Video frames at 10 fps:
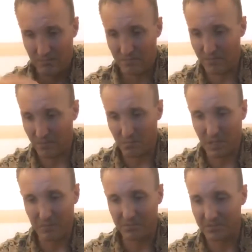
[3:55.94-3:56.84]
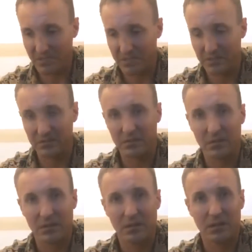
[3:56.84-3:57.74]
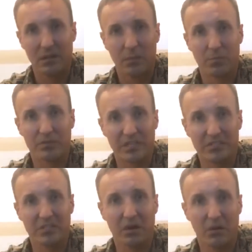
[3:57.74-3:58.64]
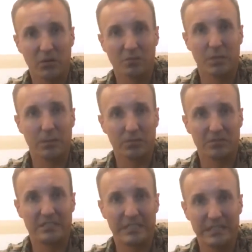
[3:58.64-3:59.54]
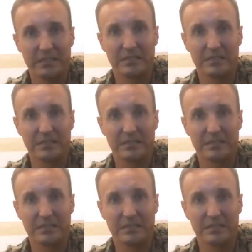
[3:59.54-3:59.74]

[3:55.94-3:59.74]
from my position, potentially all those people did